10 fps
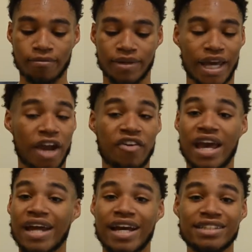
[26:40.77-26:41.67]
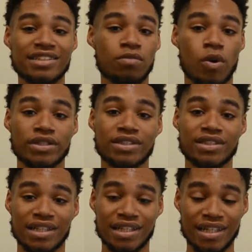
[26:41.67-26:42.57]
Gary had 19 points to
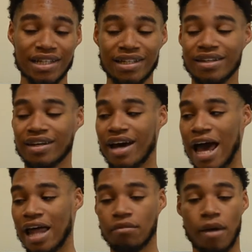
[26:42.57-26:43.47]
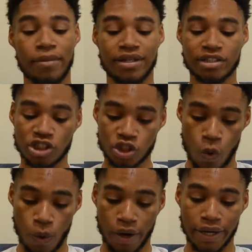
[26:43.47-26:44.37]
lead Alabama in
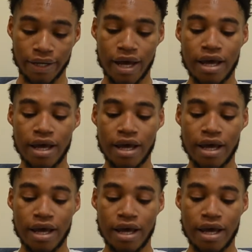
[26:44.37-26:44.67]
scoring.